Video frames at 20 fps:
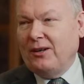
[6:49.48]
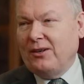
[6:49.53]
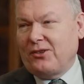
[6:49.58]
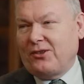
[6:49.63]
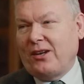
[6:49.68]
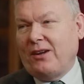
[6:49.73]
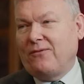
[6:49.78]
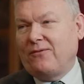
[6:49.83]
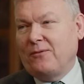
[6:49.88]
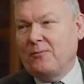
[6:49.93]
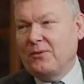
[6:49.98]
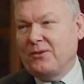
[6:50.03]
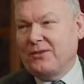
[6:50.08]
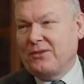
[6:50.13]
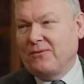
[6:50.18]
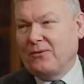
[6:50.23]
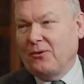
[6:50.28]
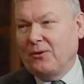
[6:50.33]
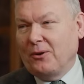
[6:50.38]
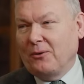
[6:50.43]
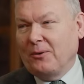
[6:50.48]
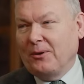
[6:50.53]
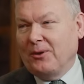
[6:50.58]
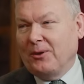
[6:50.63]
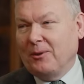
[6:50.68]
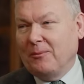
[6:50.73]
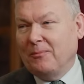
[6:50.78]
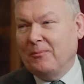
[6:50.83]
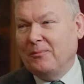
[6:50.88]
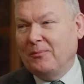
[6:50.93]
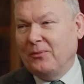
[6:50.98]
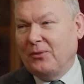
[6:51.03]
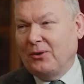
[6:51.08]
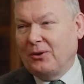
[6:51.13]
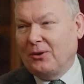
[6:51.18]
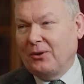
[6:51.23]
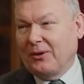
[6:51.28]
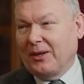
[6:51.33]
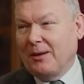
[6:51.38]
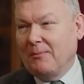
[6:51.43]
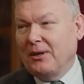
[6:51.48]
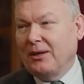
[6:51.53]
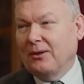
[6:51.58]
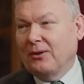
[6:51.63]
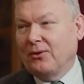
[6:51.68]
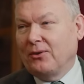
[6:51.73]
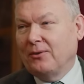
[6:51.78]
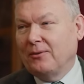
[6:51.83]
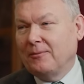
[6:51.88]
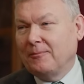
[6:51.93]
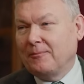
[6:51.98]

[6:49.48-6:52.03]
a chef from the Savoy with them to cook their meals.